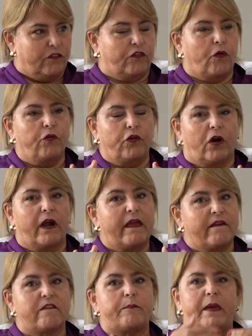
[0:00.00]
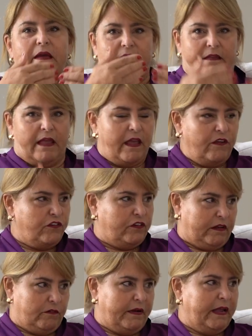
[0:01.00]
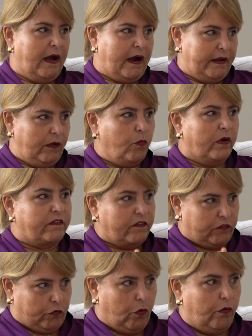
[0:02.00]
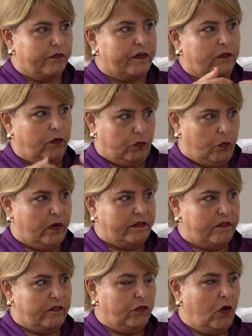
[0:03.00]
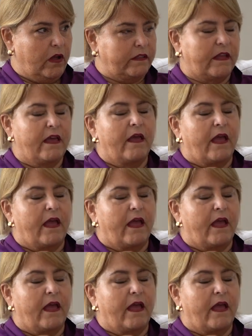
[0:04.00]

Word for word: so your expectation regarding what is covered and what's not,